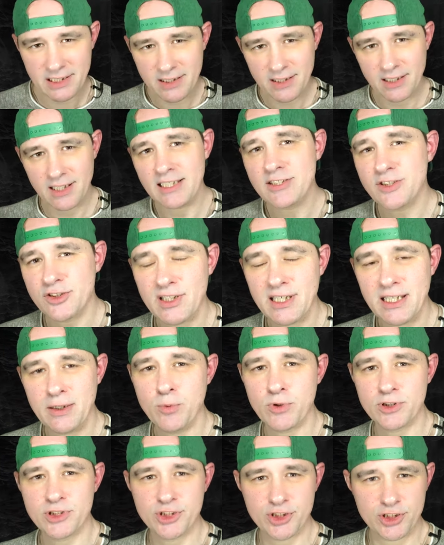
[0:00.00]
literally
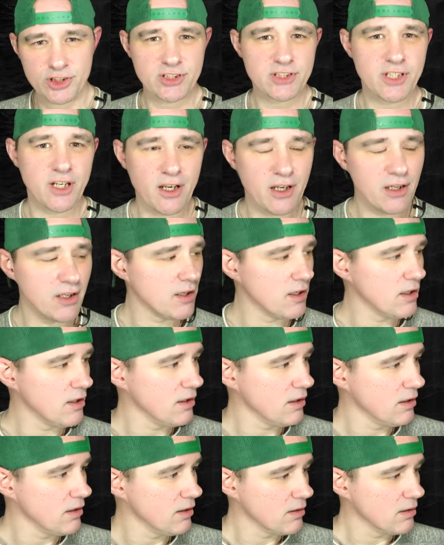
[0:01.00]
was just a
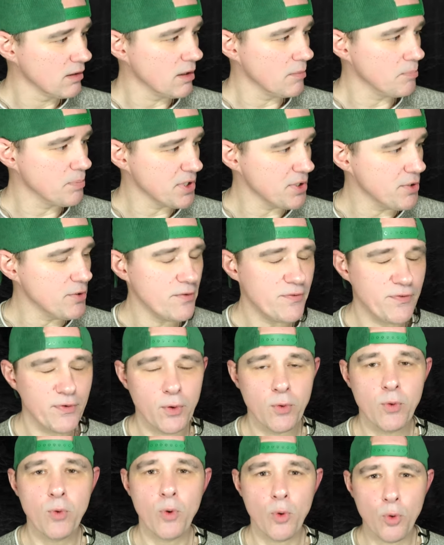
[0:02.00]

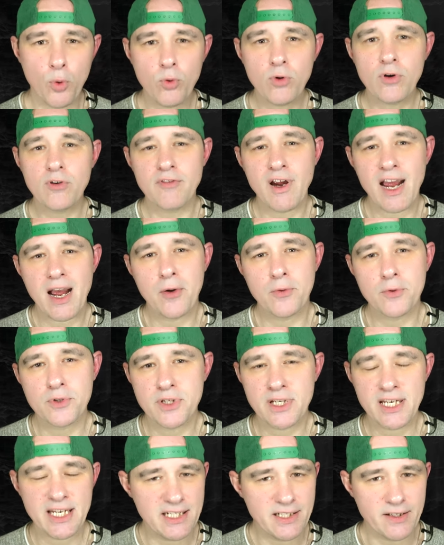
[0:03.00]
beautiful, all-around
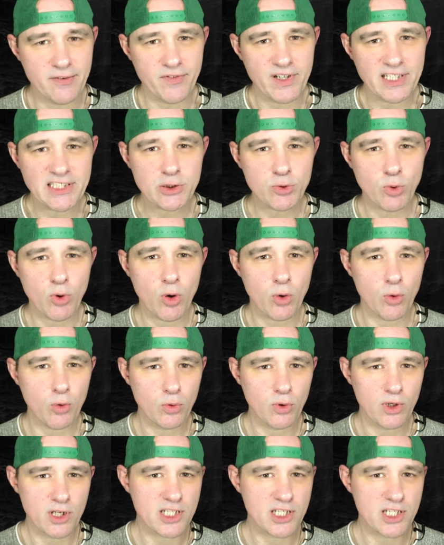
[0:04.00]
individual,